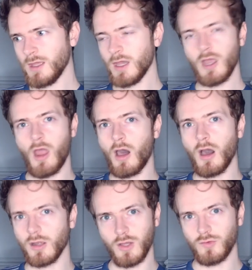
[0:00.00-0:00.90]
Her
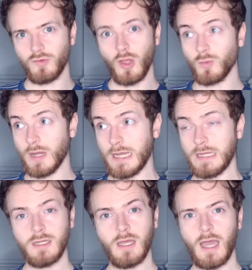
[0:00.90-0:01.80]
arc goes nowhere.
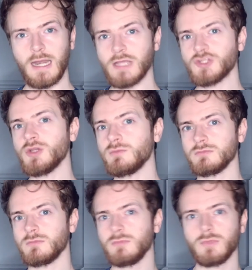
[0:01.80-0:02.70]
And I
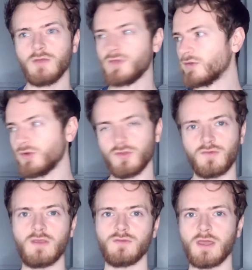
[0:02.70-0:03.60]
assume if there's another
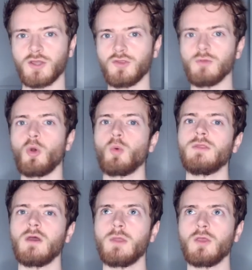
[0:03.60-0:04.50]
season, they're going to do more
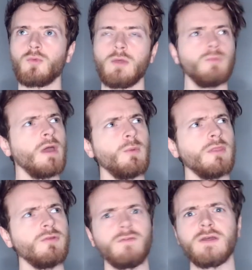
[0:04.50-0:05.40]
with her. Because when they
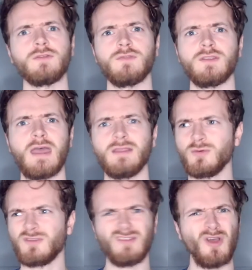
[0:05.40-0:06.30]
went through the Fields of the Dead,
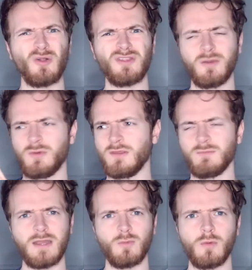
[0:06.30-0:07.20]
there was this whole thing with this
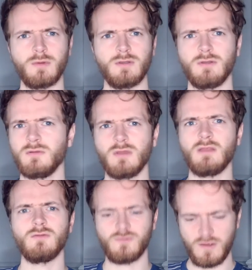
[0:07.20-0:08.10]
man and woman
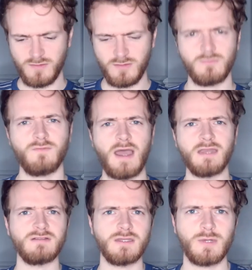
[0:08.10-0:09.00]
in dressed in
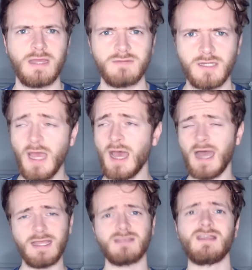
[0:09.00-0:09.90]
finery and whatever.
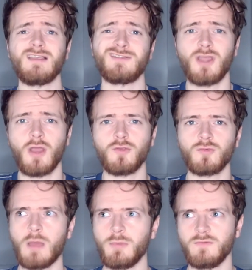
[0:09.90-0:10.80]
I guess that's going to go
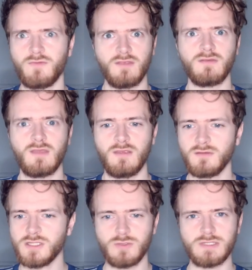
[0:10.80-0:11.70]
somewhere. But for this
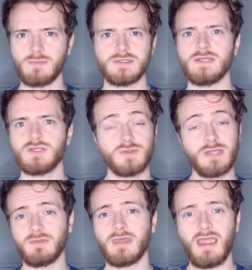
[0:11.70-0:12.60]
season, she was empty. She's an
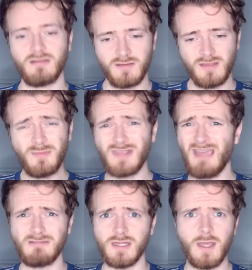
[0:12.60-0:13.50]
empty character. Same as
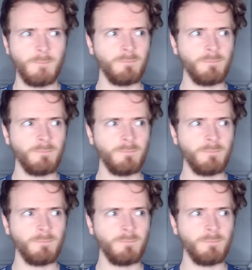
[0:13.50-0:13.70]
Heron.